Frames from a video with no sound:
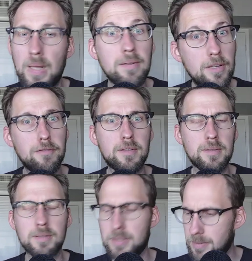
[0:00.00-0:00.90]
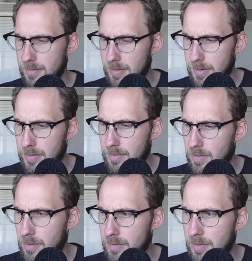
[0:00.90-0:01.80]
difficult
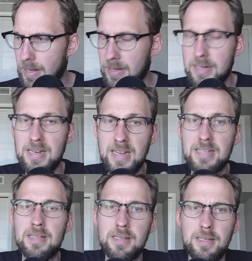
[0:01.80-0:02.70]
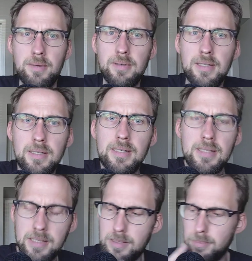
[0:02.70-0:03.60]
than it necessarily
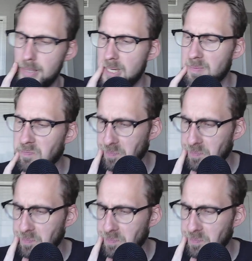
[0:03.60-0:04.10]
needs to be.